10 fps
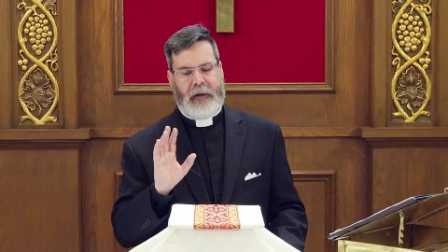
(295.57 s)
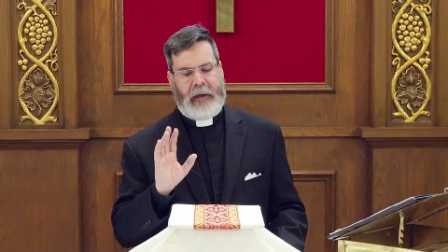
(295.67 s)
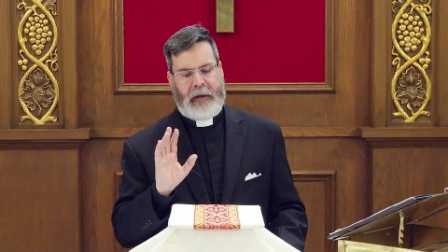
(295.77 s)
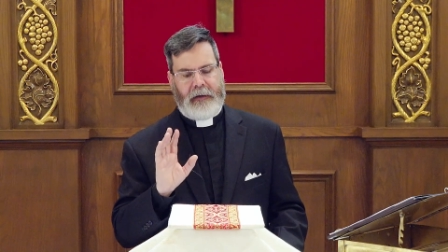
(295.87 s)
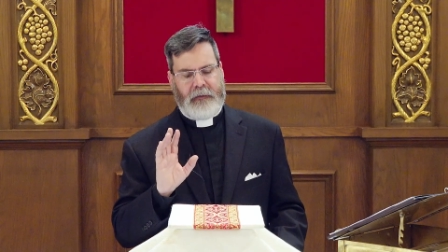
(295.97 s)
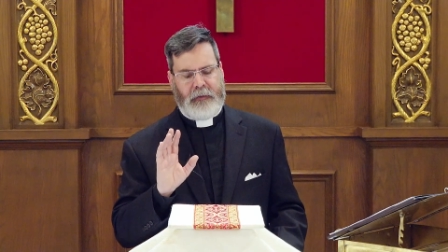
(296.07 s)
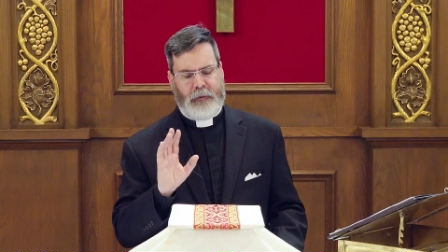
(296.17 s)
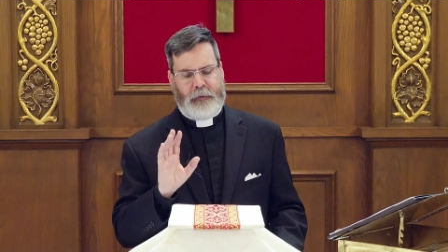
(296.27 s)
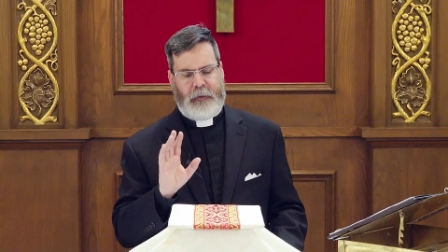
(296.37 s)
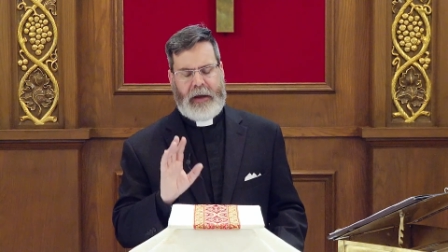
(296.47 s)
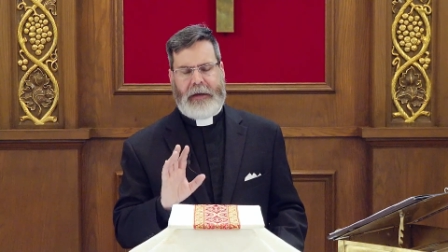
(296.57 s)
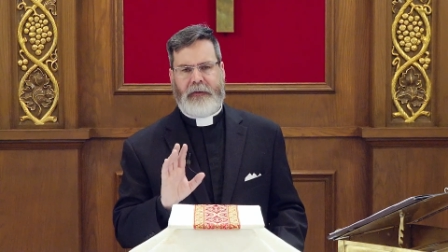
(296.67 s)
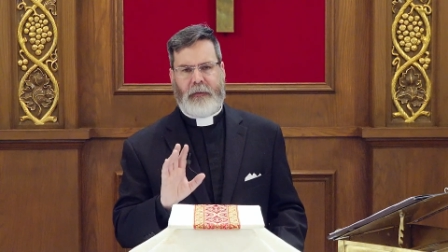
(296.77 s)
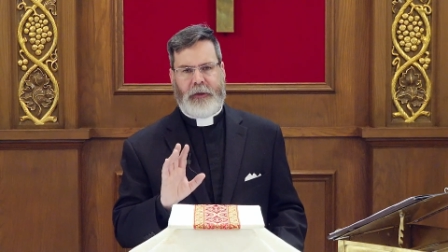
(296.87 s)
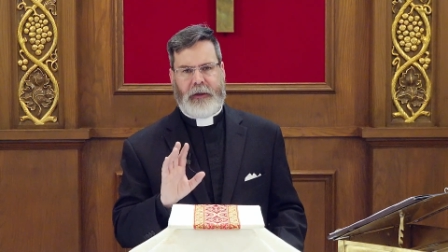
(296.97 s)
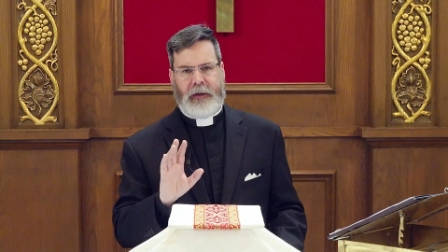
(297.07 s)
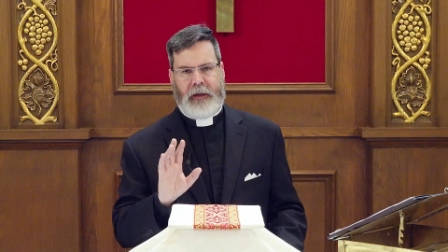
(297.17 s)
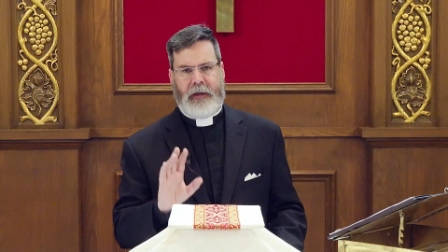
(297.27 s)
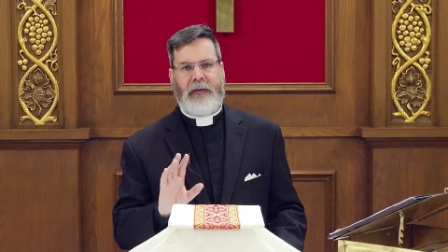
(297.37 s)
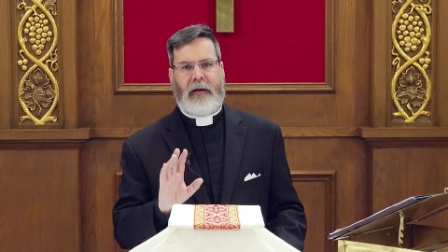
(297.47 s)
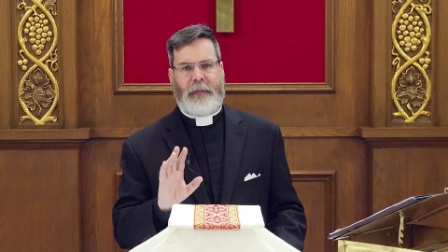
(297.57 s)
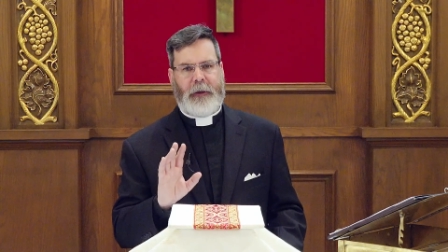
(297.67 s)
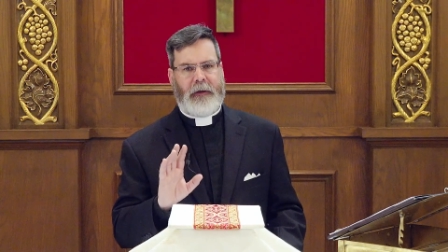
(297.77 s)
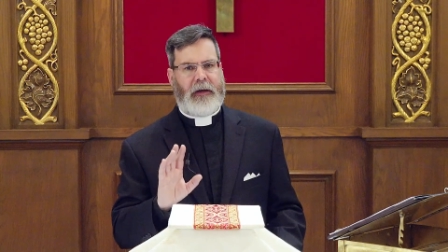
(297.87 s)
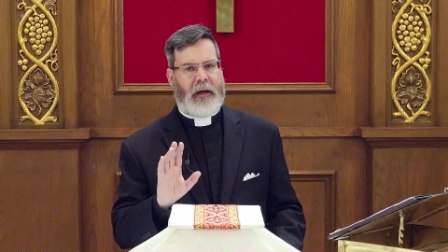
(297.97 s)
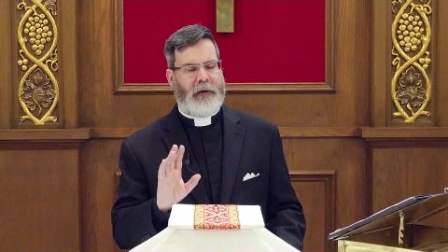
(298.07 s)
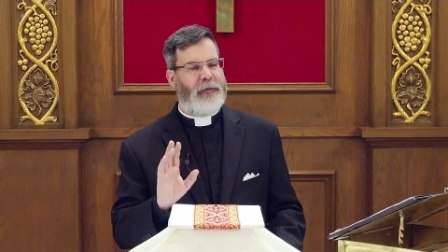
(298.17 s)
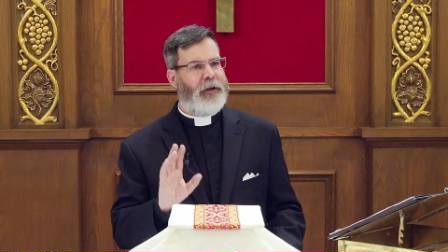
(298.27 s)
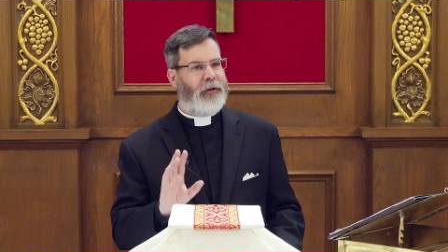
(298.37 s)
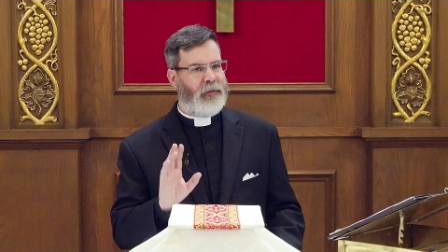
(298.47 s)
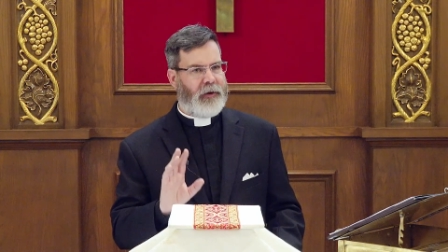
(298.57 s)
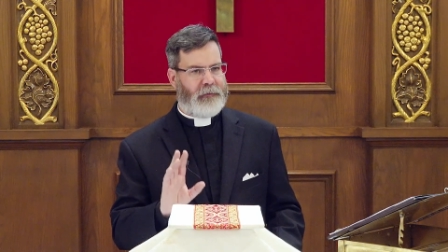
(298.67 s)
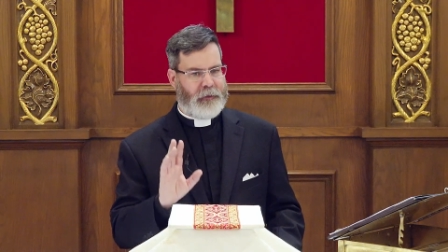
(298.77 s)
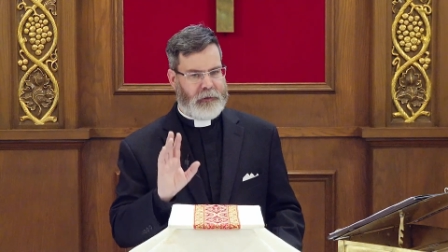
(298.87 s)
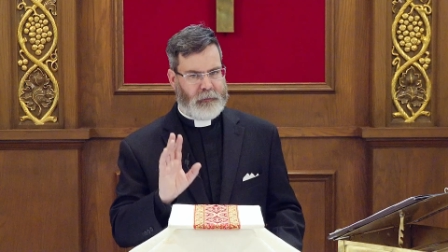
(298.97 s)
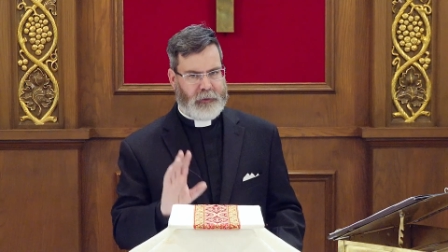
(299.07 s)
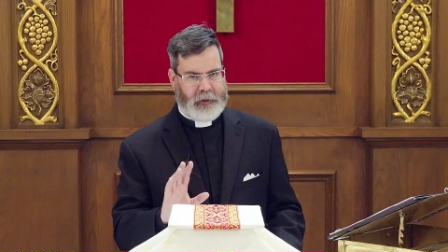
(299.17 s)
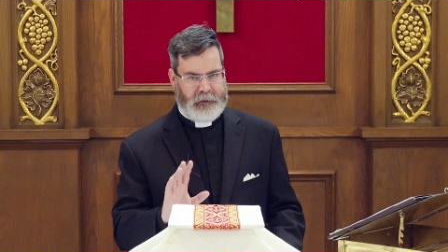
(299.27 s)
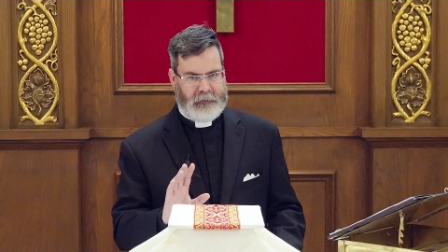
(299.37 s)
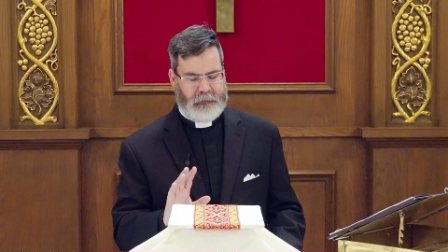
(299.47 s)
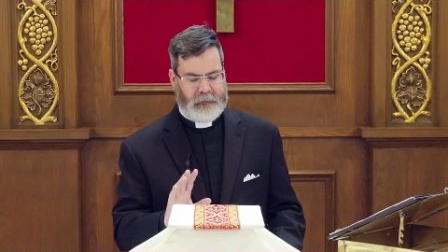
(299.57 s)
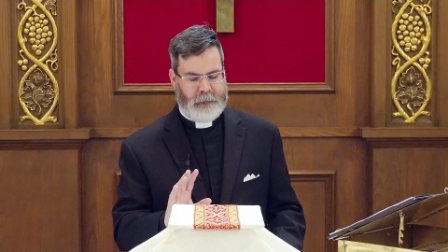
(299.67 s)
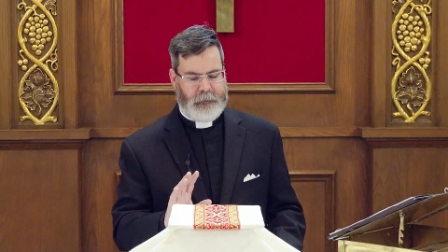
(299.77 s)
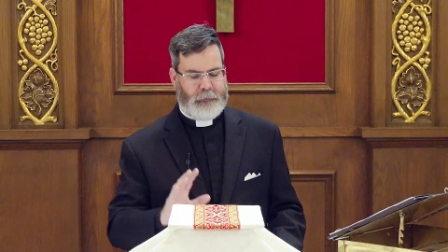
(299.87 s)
and for that to end up in a kind of irreverent place.